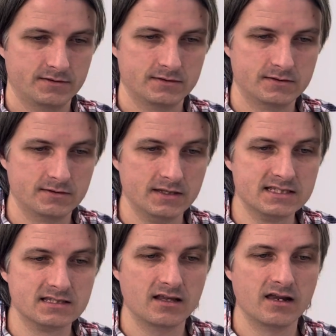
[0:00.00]
So
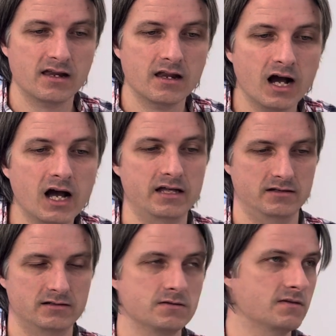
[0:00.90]
let's
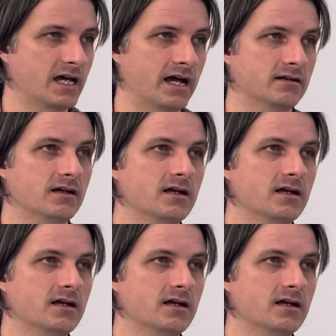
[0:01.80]
not do that.